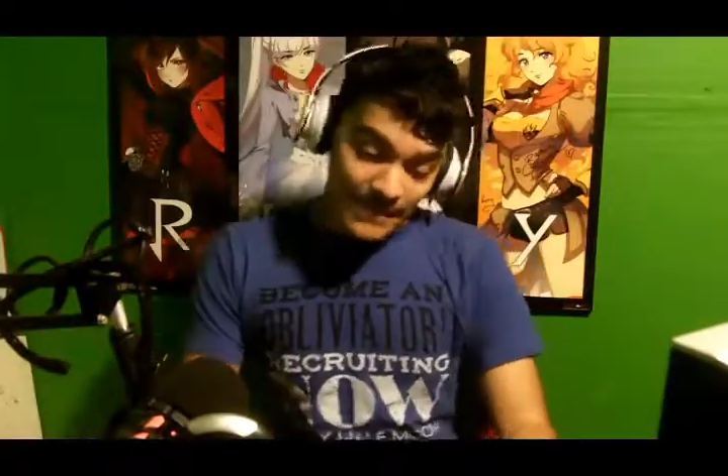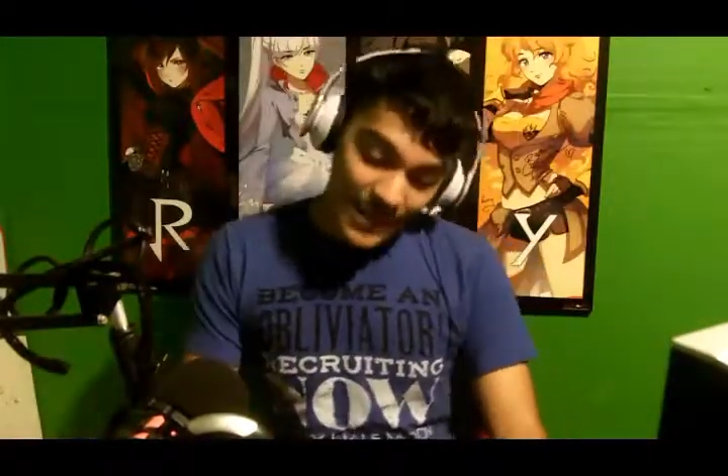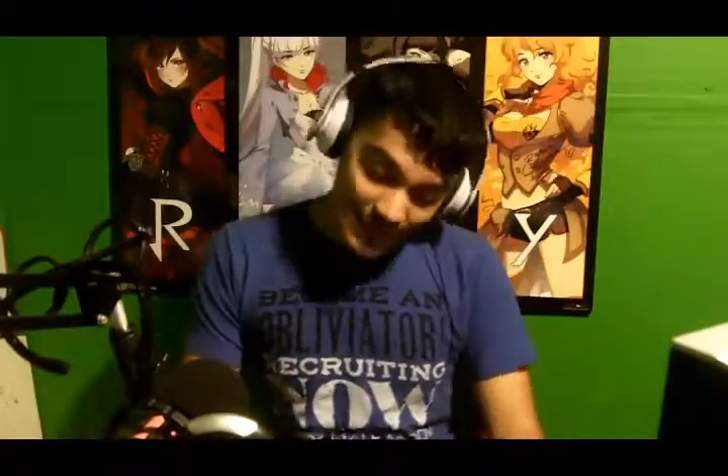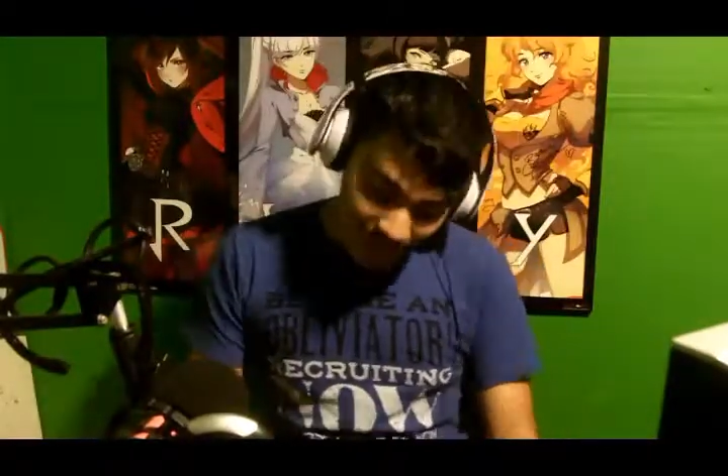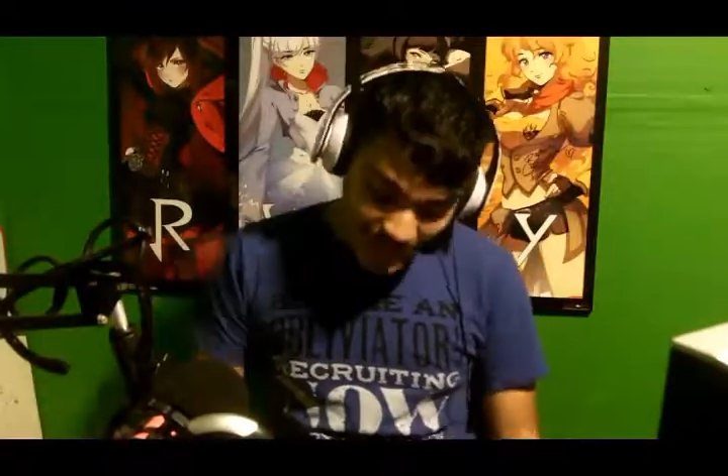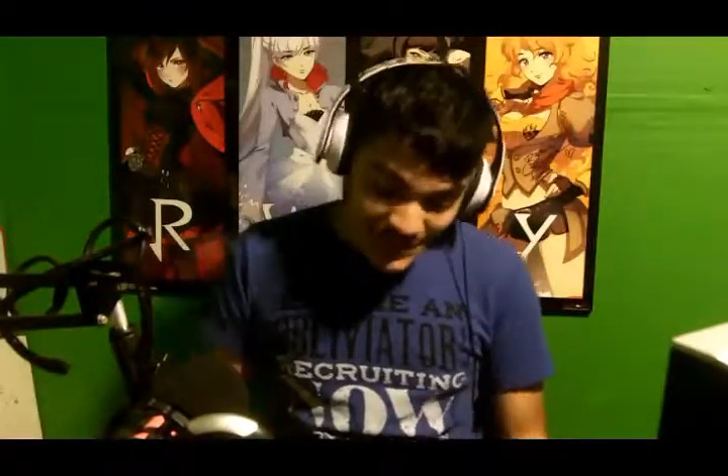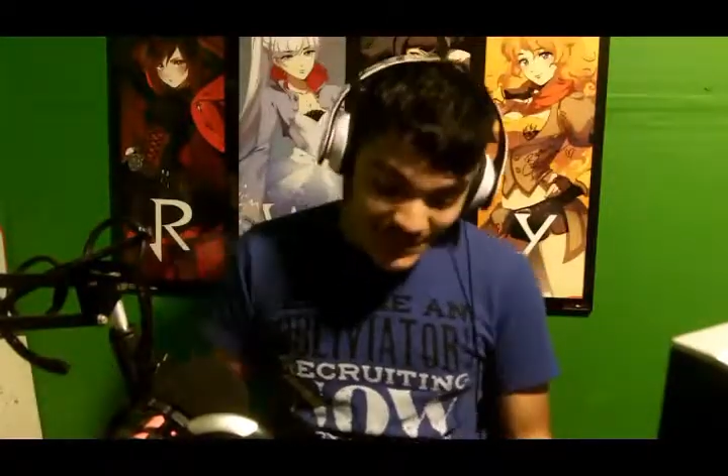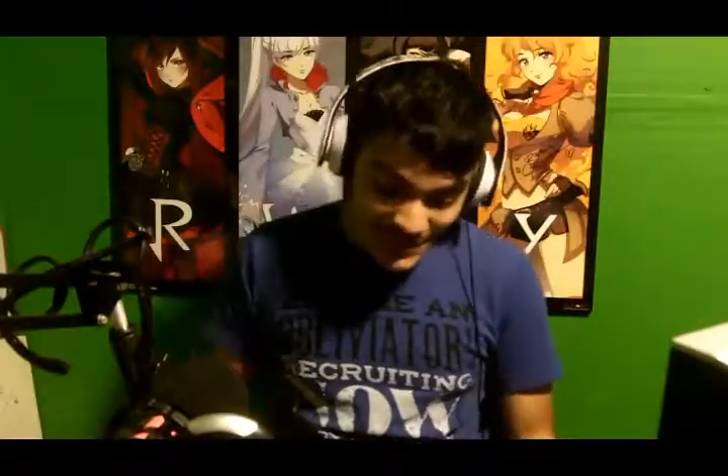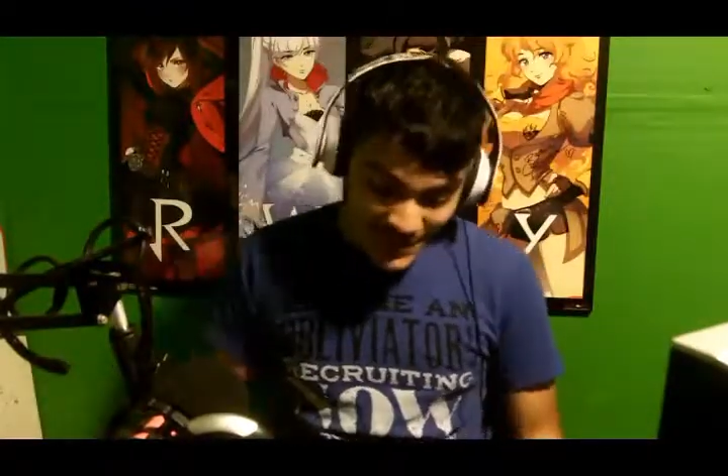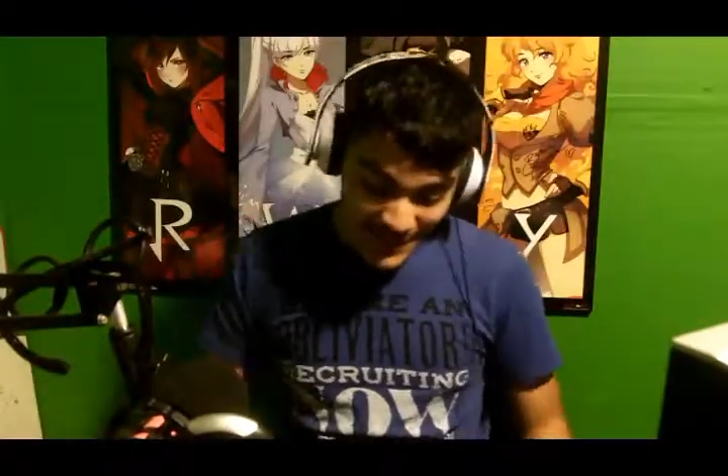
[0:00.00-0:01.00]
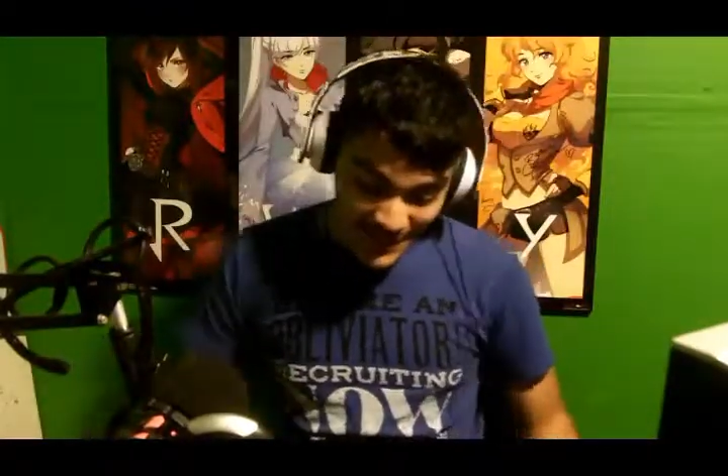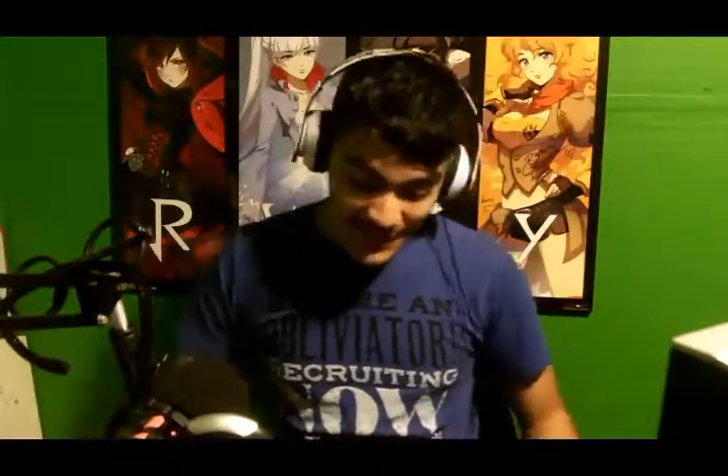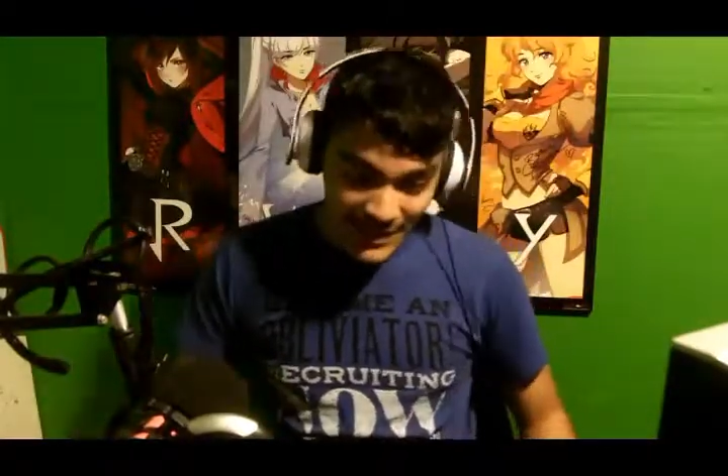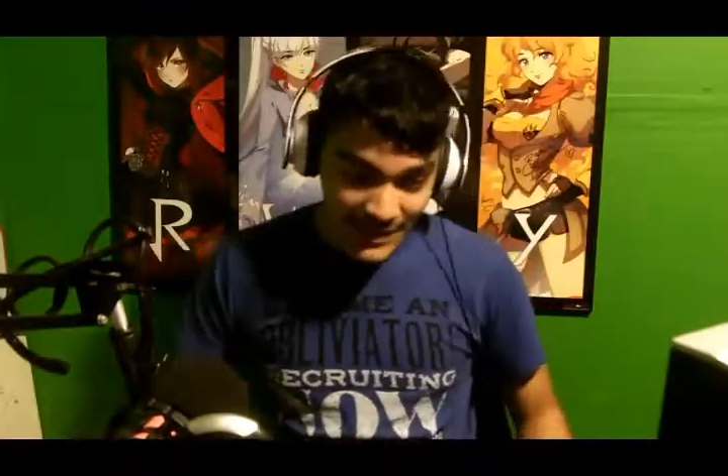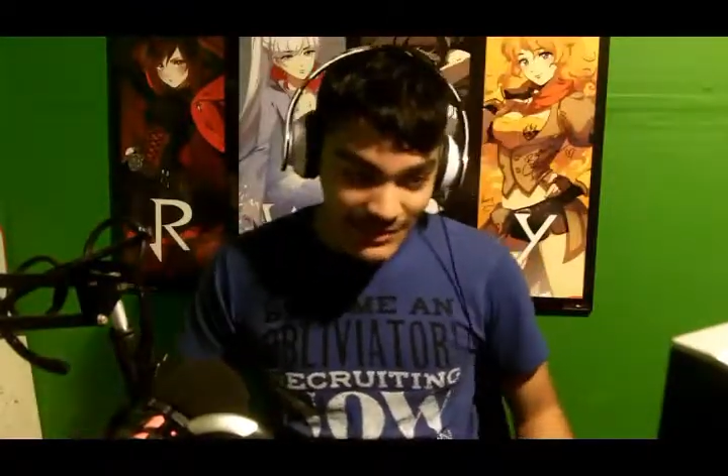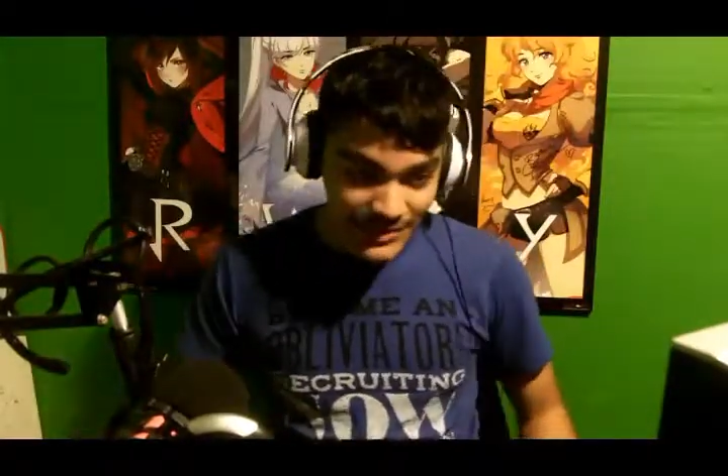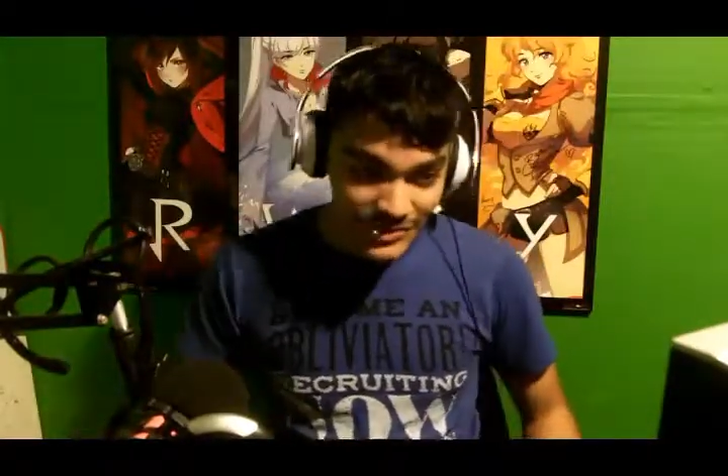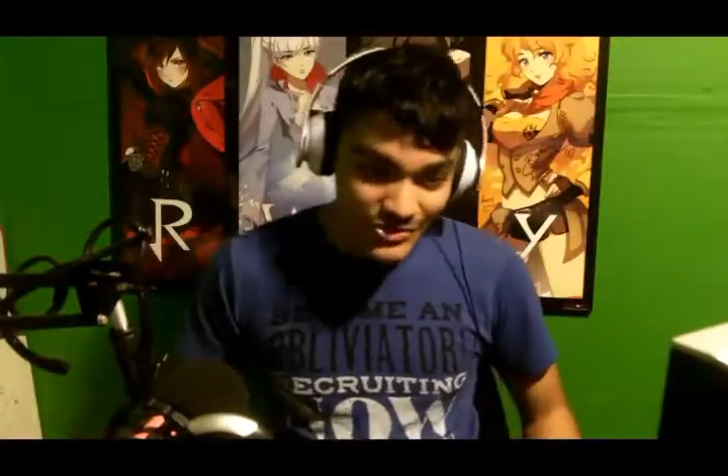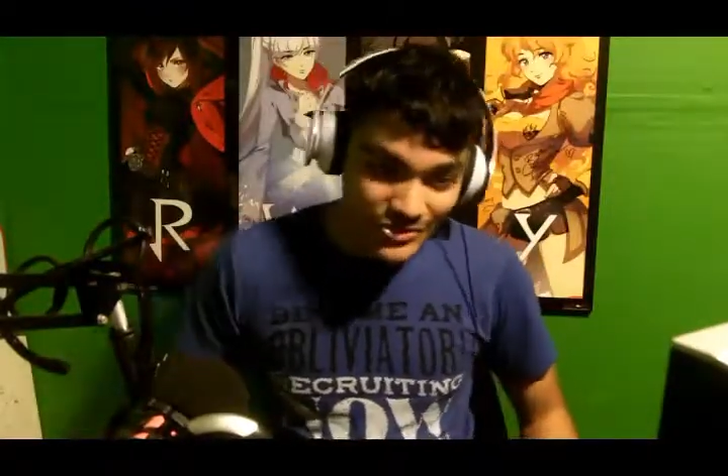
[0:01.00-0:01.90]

Unfortunately, I